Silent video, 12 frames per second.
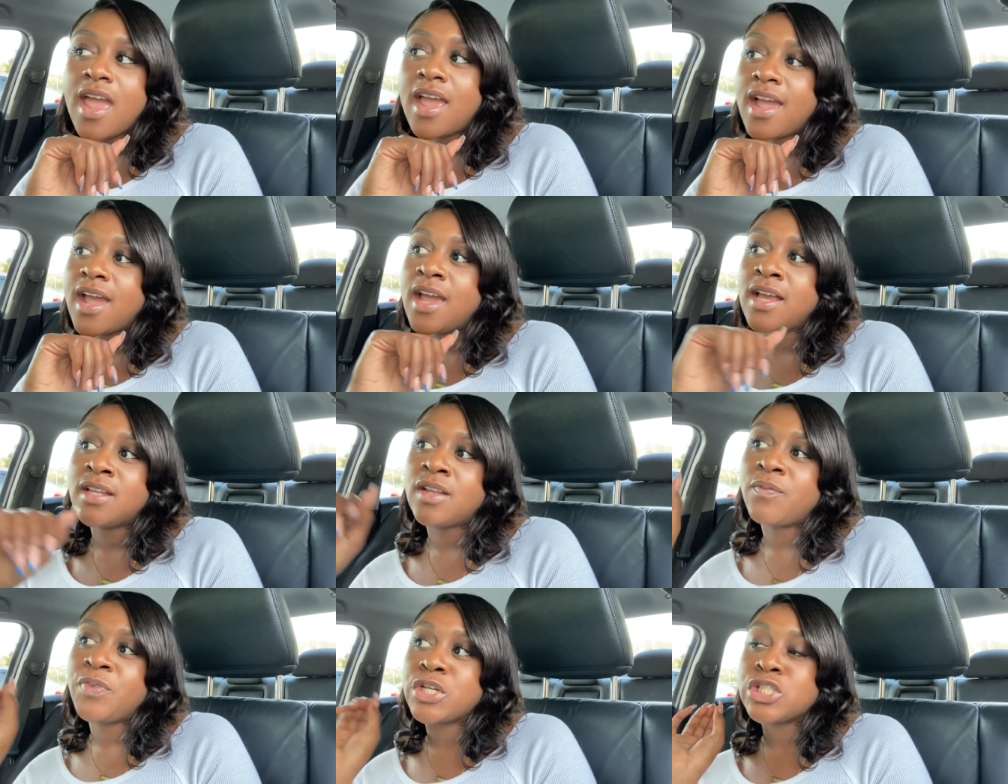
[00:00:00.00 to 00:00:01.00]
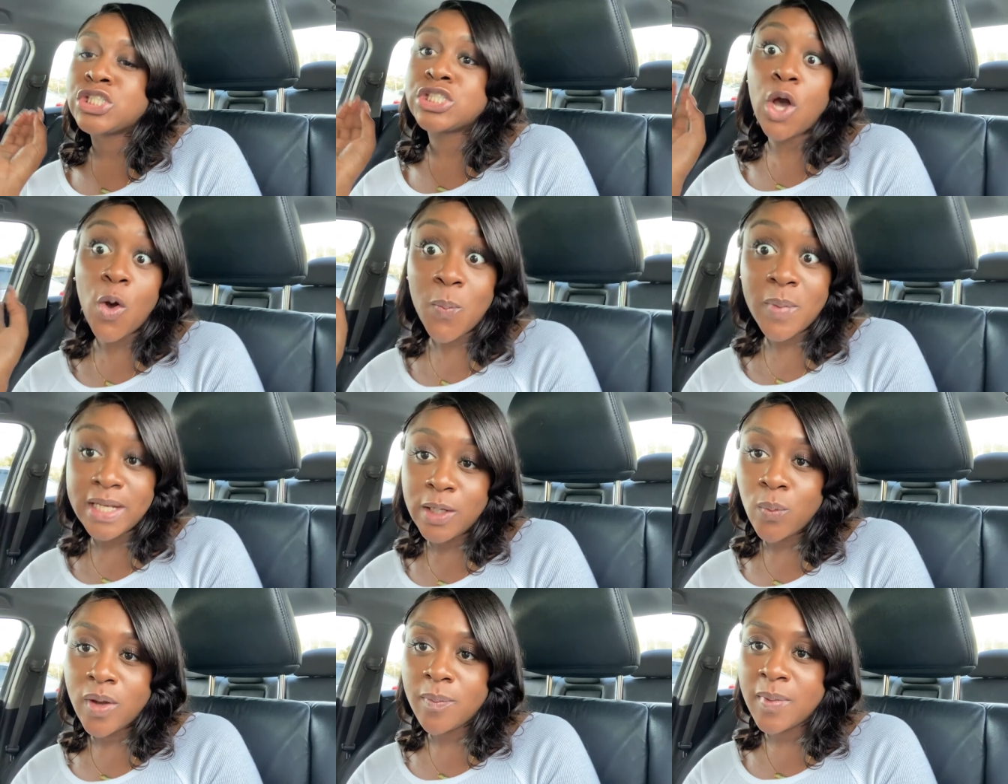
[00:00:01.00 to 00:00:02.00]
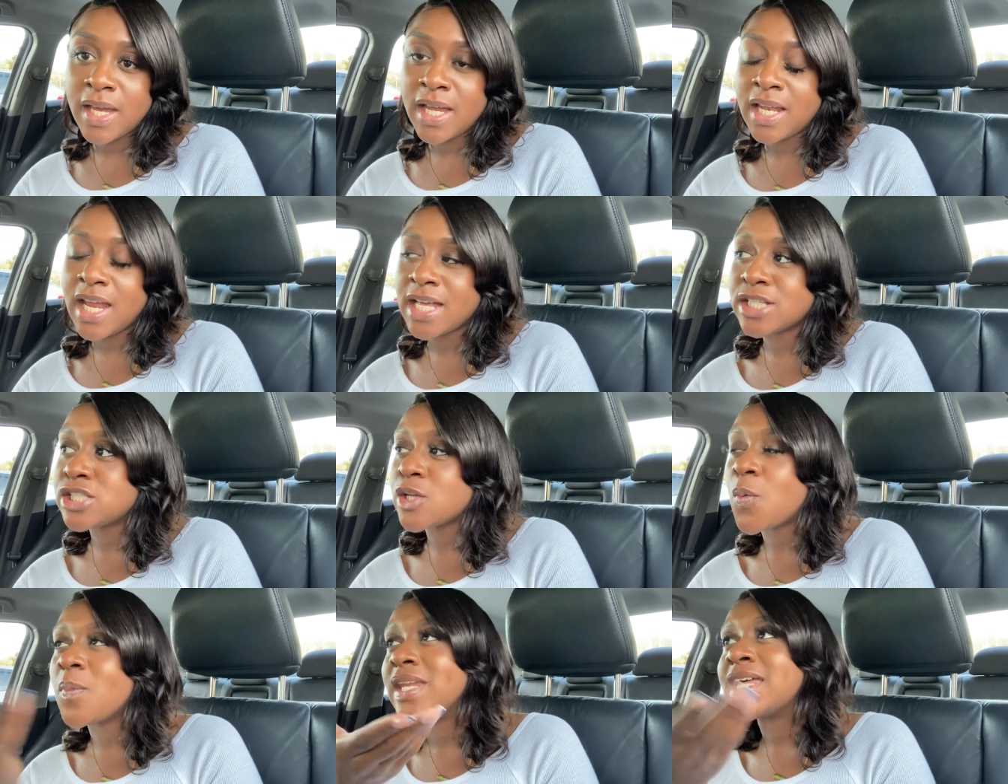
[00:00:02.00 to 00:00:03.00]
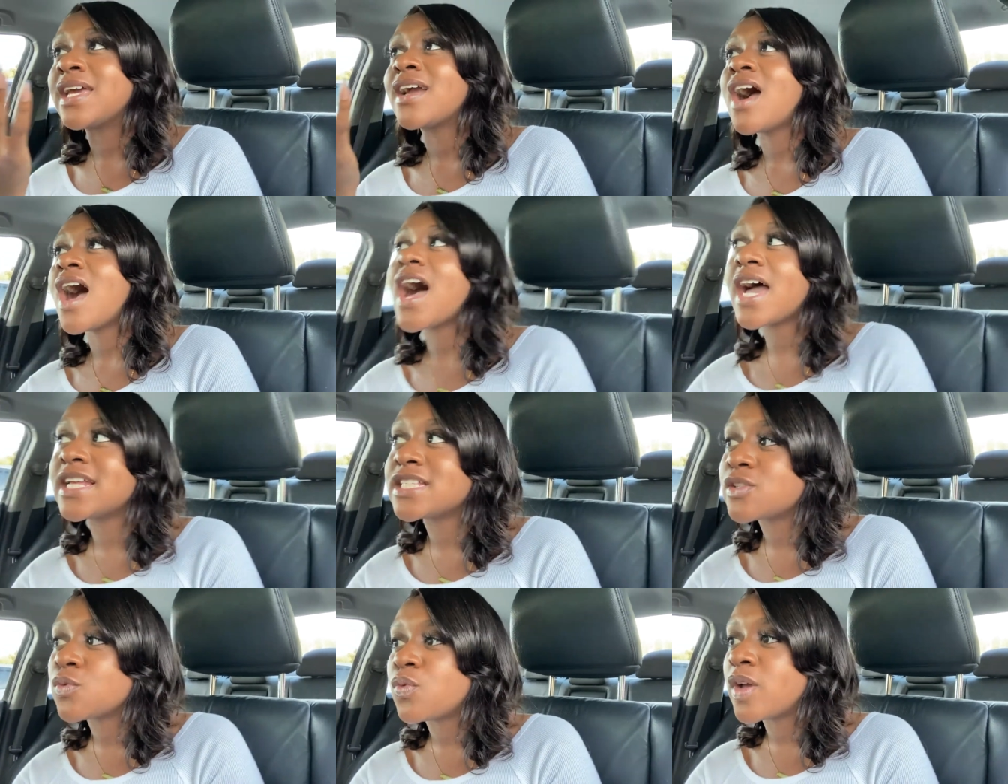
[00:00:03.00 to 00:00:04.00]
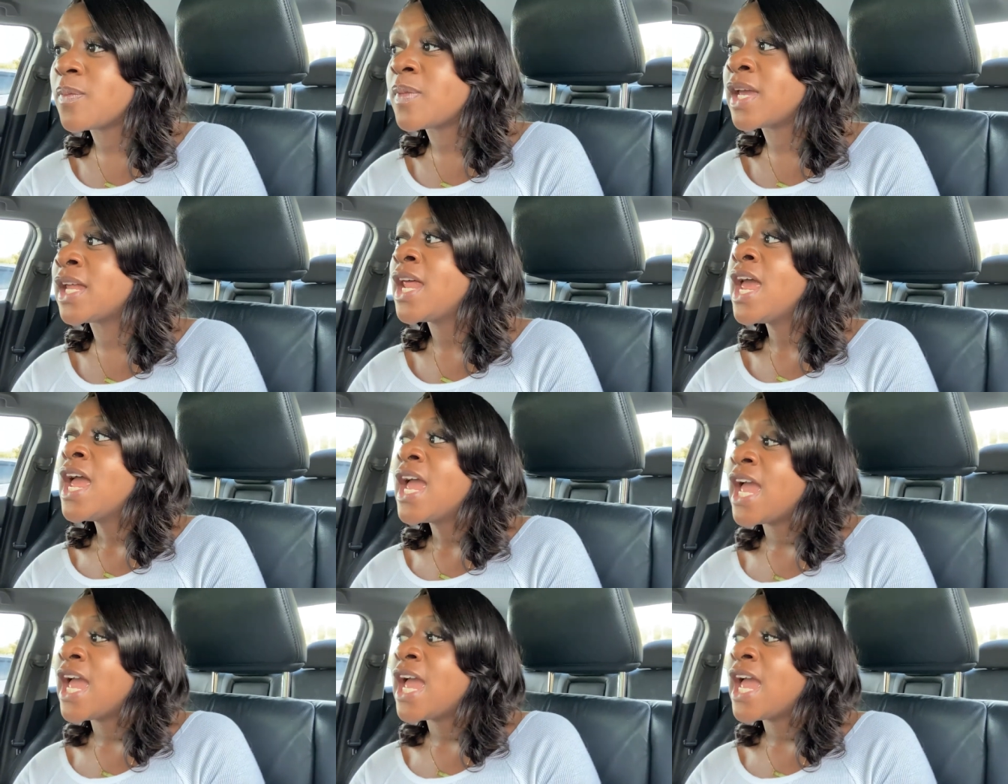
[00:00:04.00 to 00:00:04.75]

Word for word: and there's so many women and so many kinds of women